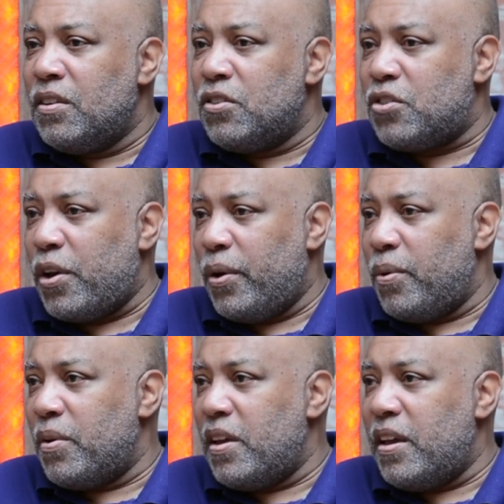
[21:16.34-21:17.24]

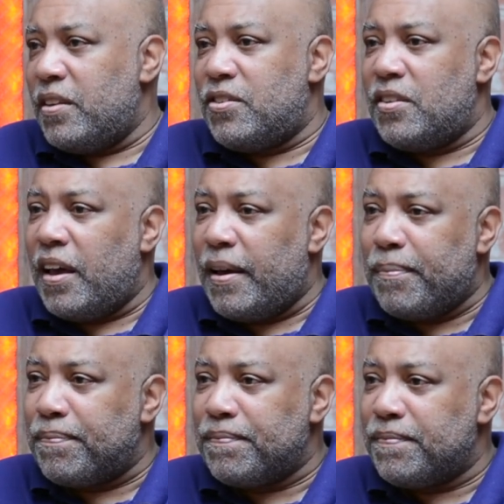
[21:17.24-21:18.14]
So it's,
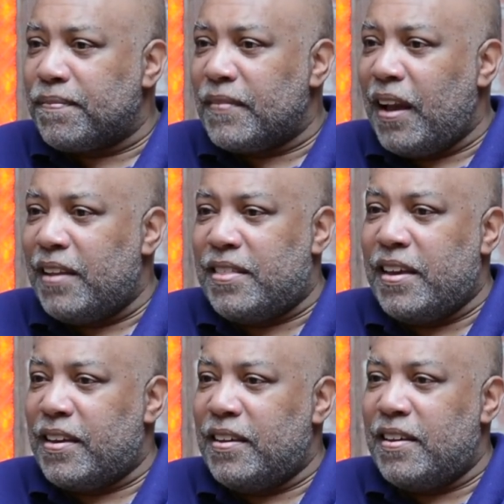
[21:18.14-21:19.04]
I
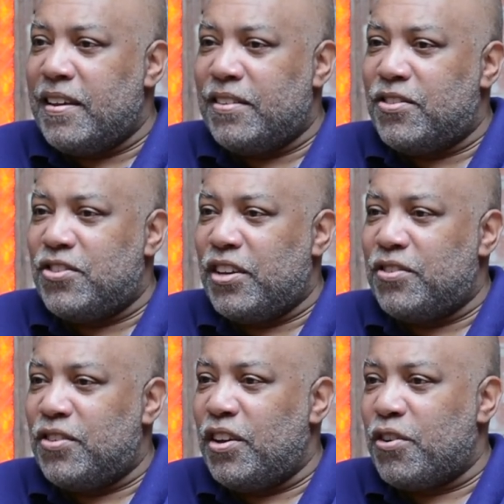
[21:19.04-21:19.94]
think it's
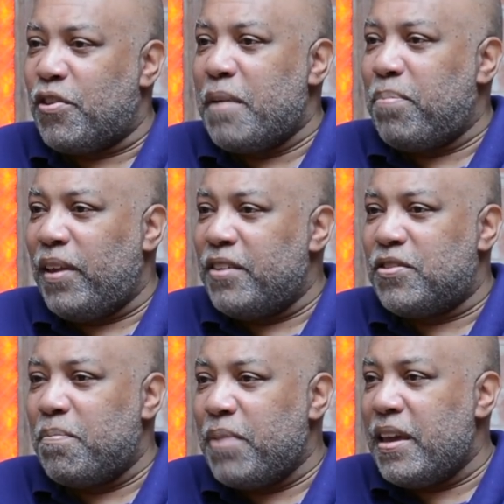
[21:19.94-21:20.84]
just a great place
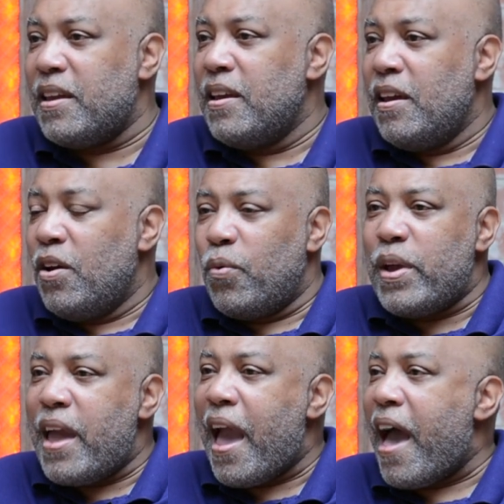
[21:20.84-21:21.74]
to be.
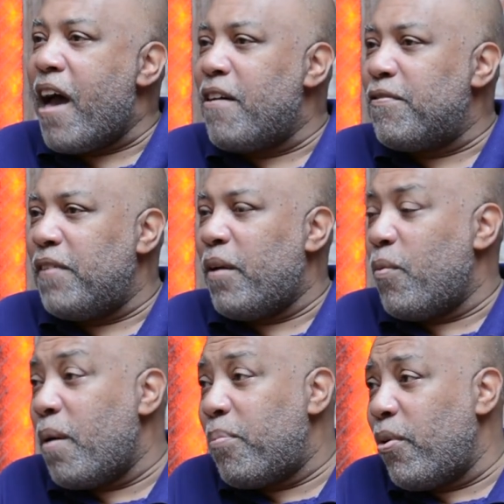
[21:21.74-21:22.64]
We have, at
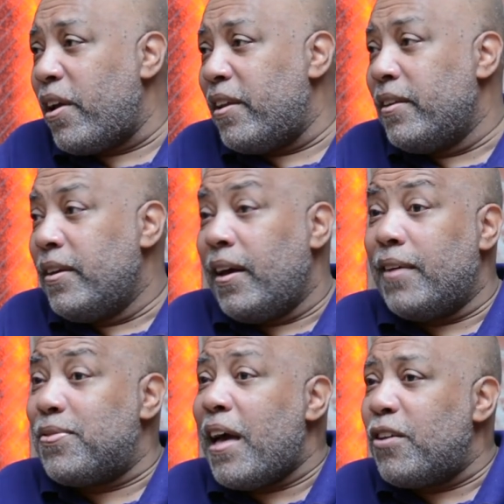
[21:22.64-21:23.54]
one point,
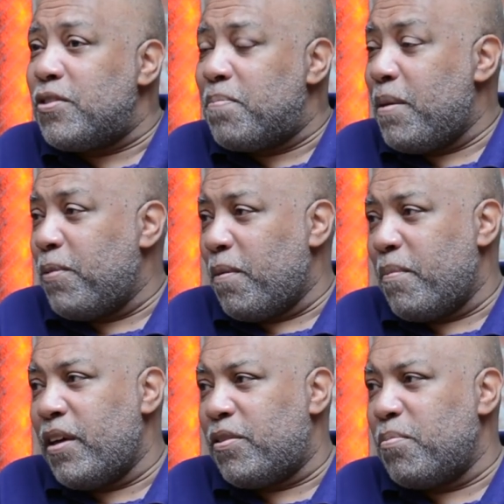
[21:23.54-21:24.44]
1,000 people a
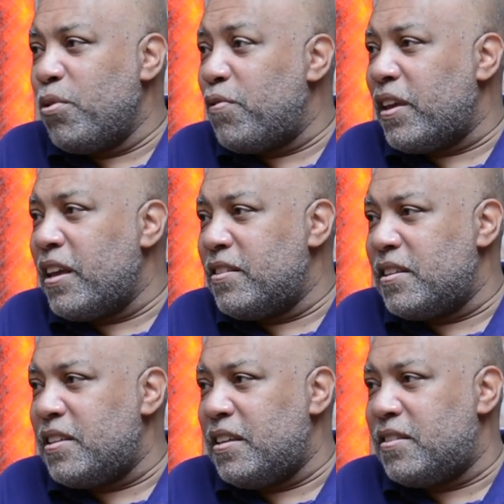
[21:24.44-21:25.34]
month moving into
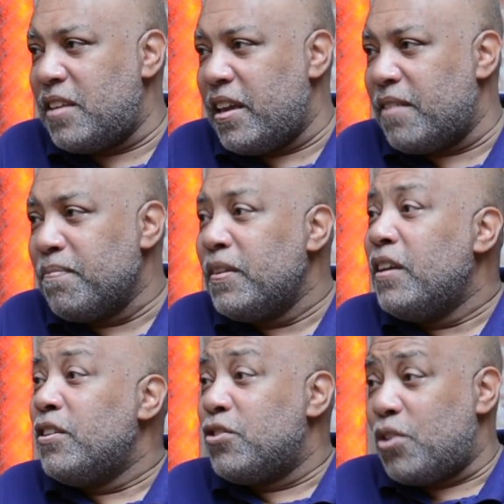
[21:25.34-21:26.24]
DC. Yes.
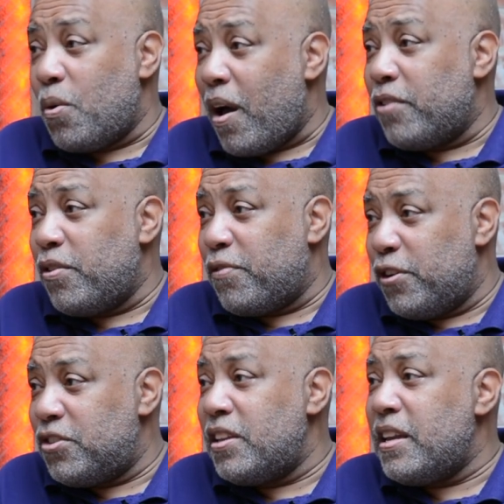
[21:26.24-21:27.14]
So our
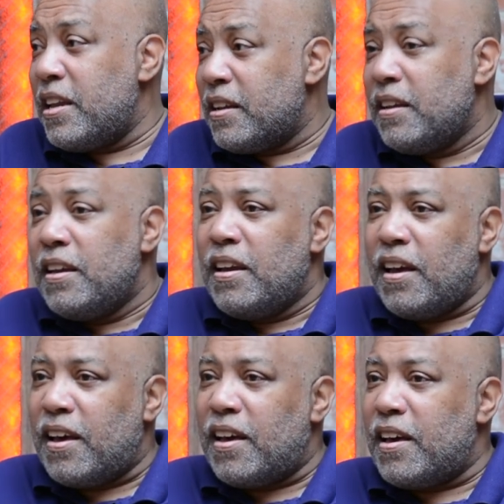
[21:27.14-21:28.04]
diversity
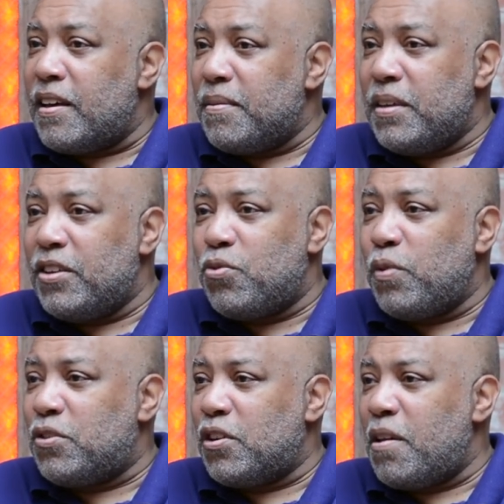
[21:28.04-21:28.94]
is
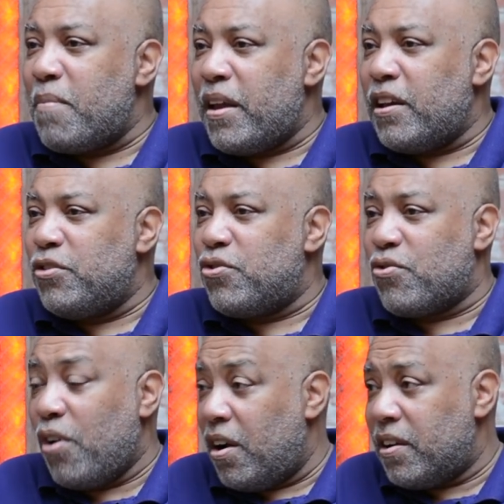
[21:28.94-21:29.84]
what's going to make us
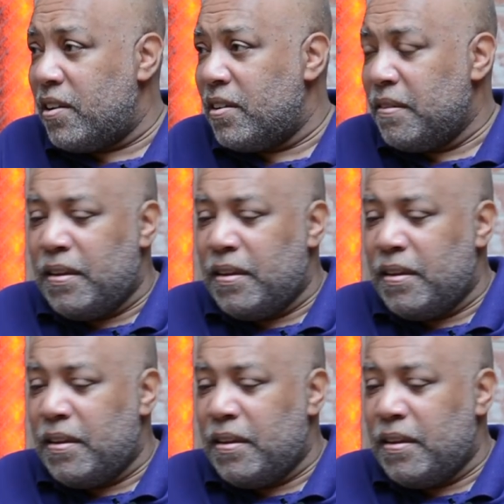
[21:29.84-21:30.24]
stronger